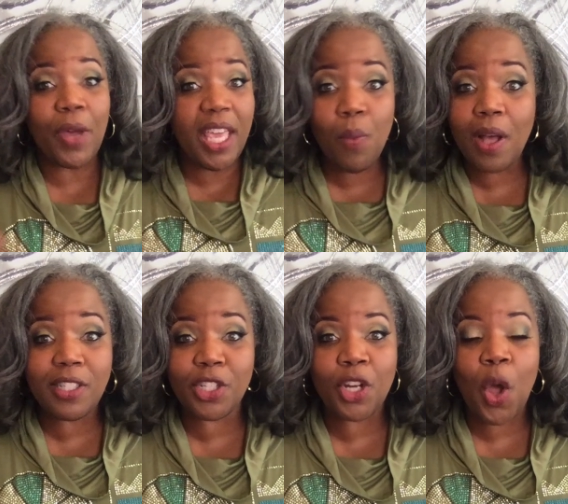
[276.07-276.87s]
He
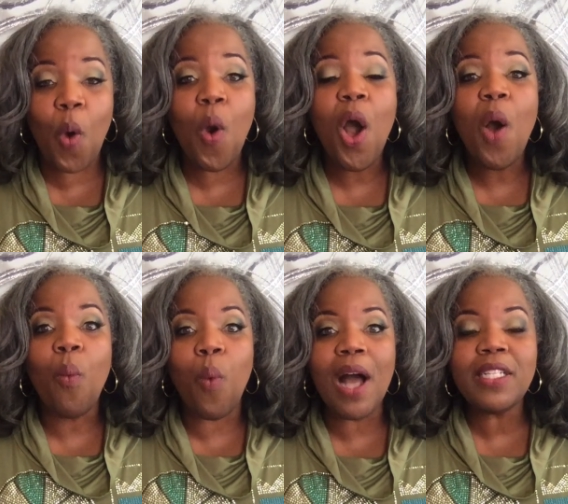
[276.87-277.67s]
wants to know,
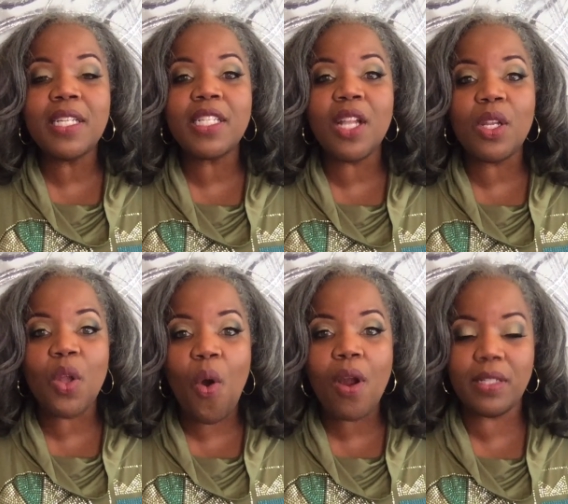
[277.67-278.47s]
what does the
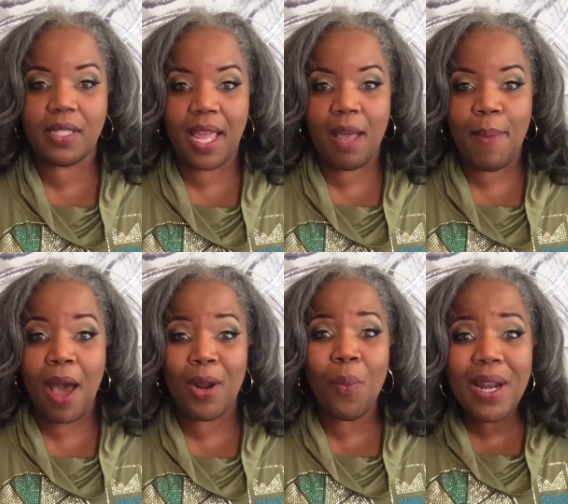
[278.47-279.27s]
Lord say
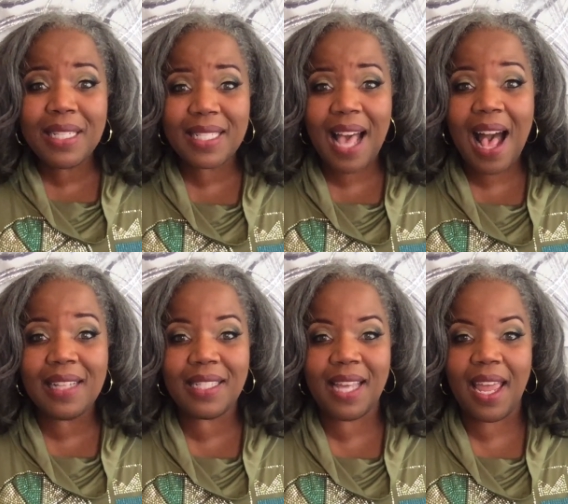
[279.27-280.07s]
about it? What does God
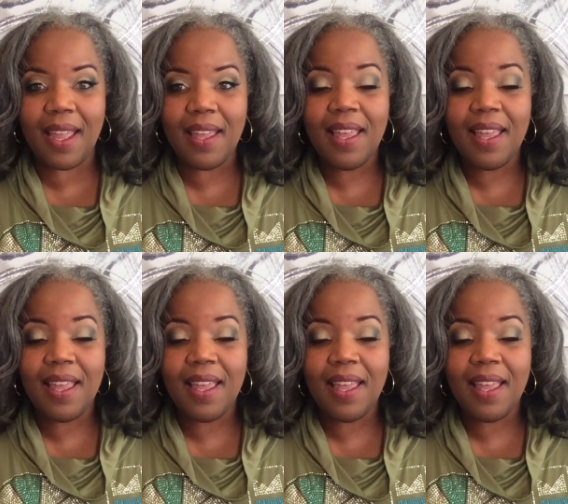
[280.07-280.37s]
say?